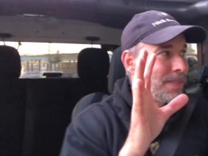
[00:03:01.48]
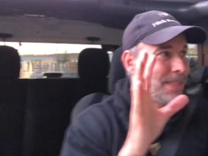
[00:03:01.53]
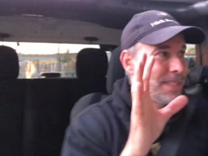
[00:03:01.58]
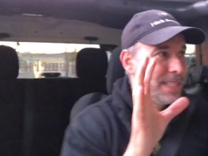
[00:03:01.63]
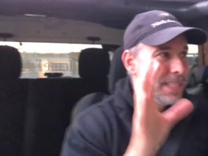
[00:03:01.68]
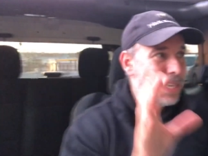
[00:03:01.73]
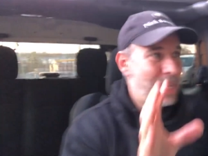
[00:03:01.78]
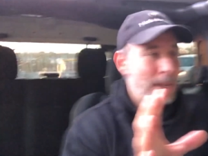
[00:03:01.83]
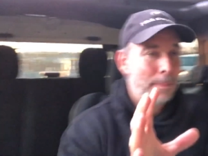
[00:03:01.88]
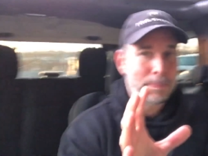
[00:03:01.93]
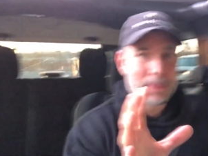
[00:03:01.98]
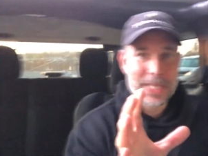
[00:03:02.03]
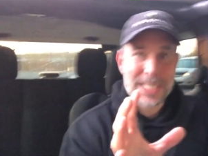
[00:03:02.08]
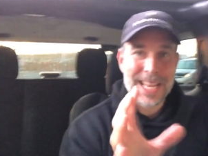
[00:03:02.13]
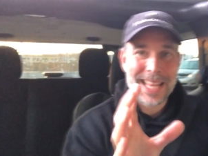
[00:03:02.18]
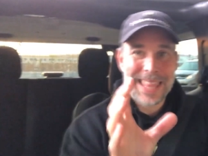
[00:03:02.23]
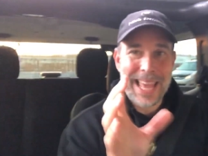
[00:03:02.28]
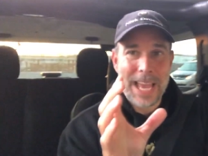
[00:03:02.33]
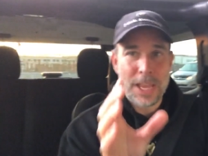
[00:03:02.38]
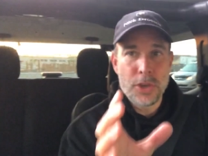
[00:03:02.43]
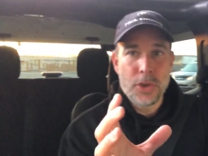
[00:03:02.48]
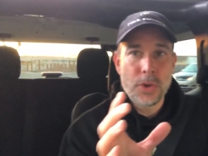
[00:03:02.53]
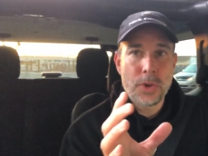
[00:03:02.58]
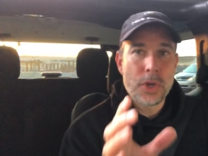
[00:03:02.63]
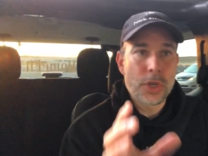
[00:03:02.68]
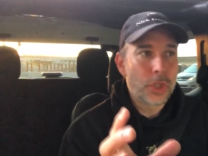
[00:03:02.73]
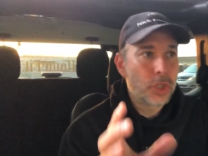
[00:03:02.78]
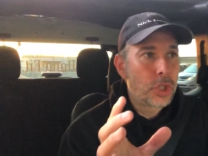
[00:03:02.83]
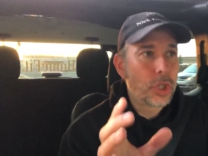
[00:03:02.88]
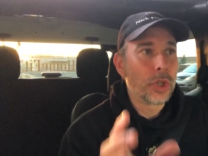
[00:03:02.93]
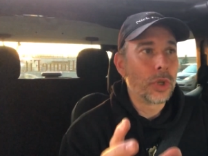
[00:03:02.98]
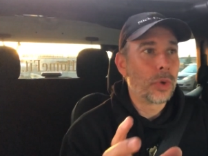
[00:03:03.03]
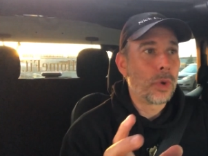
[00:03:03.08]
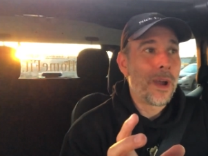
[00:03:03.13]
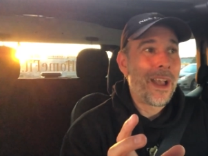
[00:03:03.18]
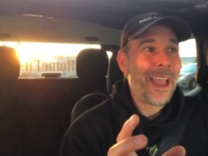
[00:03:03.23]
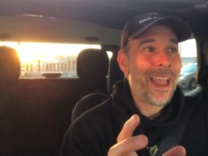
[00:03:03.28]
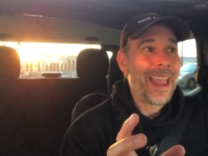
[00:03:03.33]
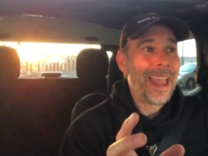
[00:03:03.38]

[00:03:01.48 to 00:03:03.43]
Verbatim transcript: tips that you could do.